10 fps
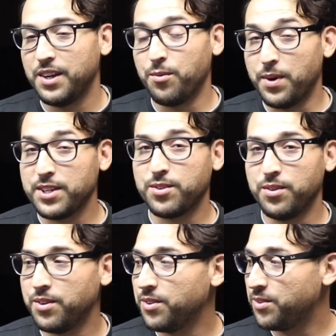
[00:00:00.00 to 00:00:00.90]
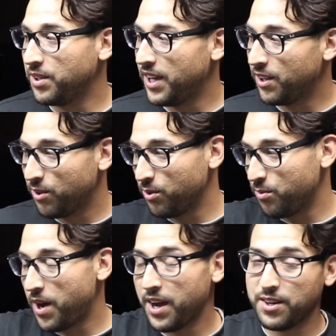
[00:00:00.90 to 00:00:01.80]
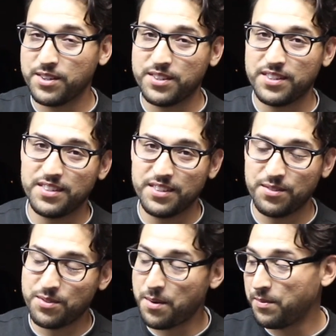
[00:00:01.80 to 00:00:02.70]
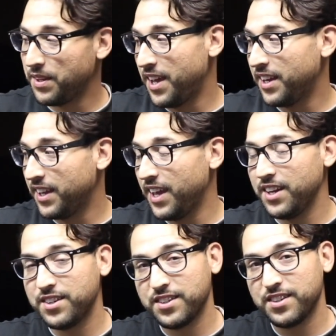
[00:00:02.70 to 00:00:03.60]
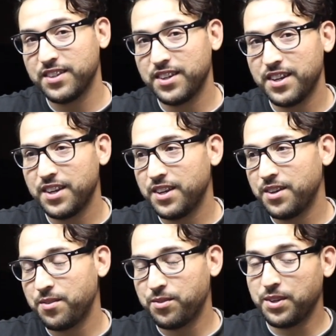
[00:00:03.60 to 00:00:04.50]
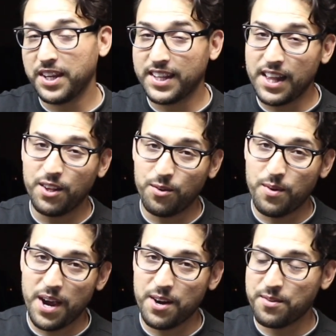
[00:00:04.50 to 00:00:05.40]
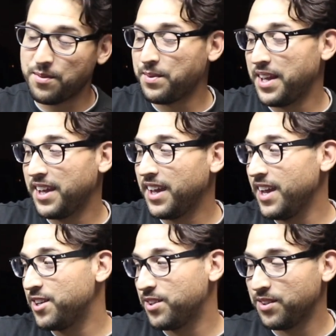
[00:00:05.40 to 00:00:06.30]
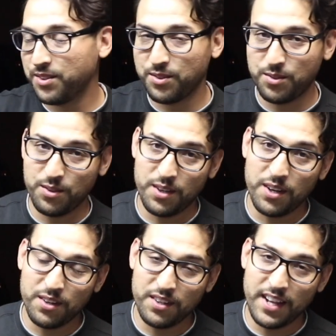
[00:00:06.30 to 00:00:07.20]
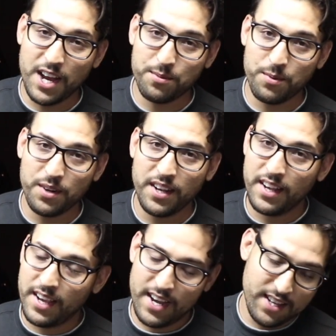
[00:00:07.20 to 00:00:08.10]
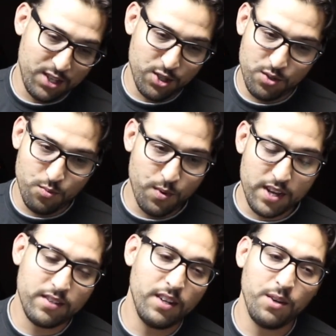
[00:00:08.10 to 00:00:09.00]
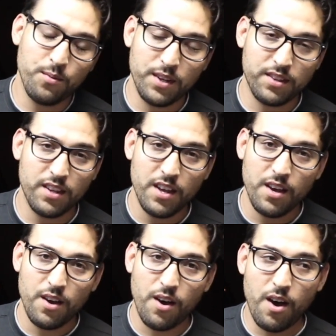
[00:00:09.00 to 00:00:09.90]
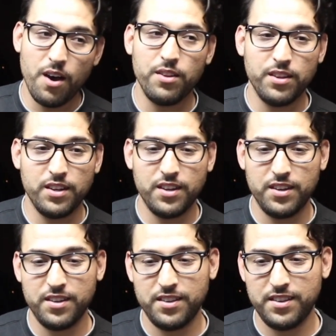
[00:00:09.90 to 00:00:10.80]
wrestle to get those wires from the NGauge, to get that little wire from the NGauge to the under the dashboard, and just wrestling with all the